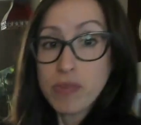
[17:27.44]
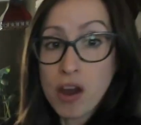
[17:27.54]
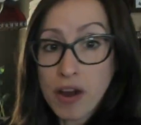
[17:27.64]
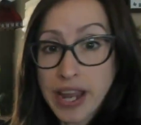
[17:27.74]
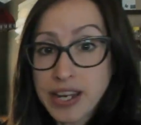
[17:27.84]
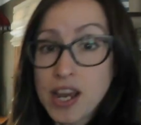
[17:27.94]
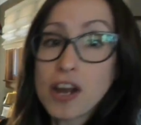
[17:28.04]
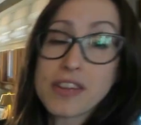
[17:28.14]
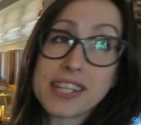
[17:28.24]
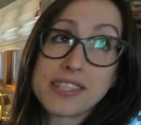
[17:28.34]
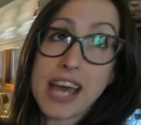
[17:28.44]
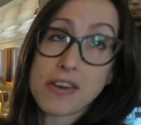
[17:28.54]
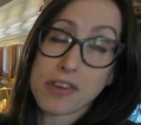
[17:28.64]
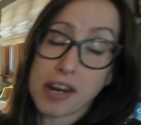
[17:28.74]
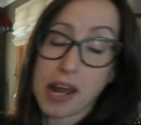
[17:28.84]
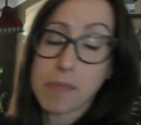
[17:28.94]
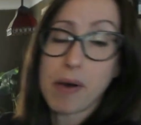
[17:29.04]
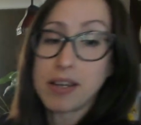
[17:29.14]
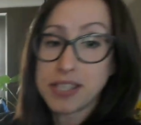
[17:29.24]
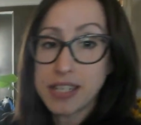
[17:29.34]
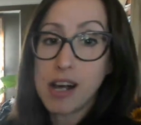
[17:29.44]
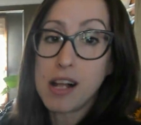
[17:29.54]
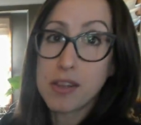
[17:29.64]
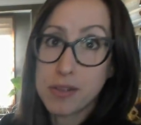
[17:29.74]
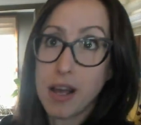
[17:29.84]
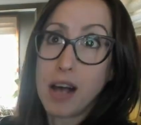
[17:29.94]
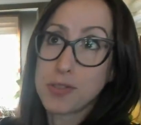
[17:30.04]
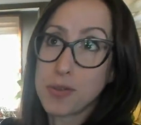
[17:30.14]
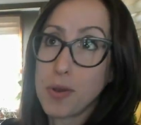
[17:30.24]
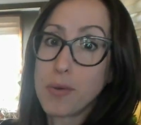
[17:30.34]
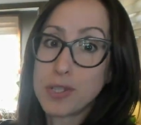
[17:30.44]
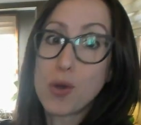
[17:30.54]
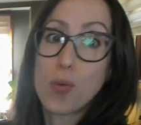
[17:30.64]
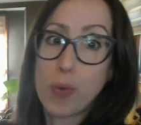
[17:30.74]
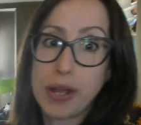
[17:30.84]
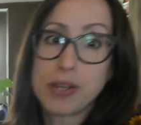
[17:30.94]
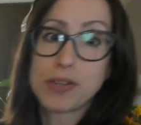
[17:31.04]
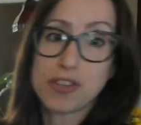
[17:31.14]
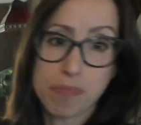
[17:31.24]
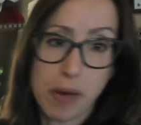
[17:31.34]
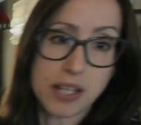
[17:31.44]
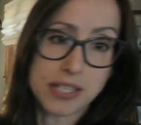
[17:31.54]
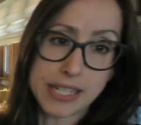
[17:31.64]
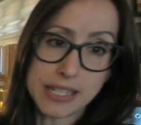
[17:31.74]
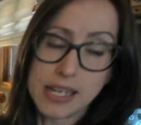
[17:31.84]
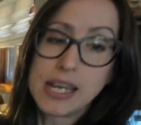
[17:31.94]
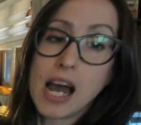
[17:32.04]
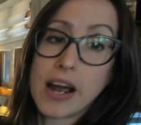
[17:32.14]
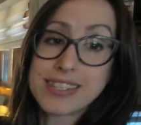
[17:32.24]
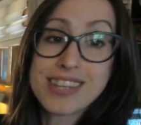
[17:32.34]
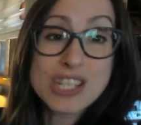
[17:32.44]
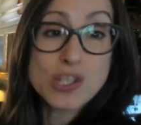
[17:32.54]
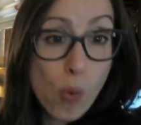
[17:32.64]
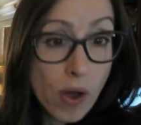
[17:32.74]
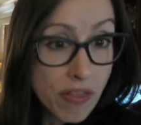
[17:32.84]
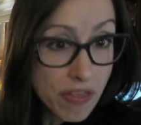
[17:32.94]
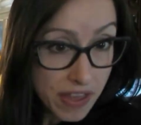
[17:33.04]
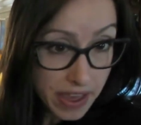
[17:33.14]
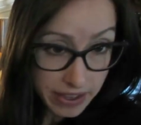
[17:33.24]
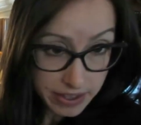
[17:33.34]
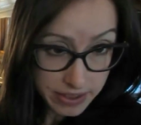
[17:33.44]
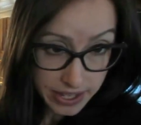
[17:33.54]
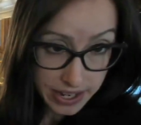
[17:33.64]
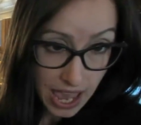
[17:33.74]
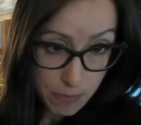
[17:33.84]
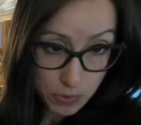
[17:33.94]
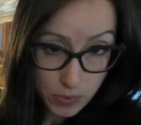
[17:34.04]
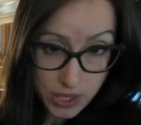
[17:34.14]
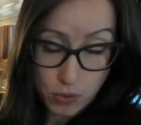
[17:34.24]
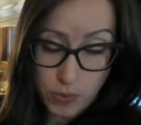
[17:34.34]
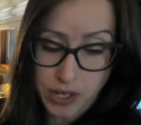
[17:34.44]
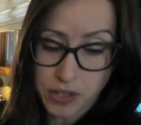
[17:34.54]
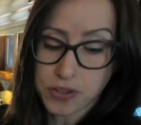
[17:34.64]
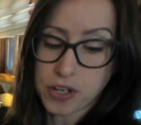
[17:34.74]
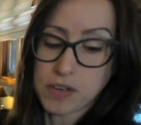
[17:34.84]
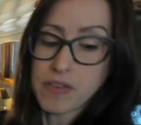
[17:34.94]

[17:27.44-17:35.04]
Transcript: all right, or that Saturday night palsy, also known as radial nerve palsy. All right, so that's one thing that can happen within the radial nerve.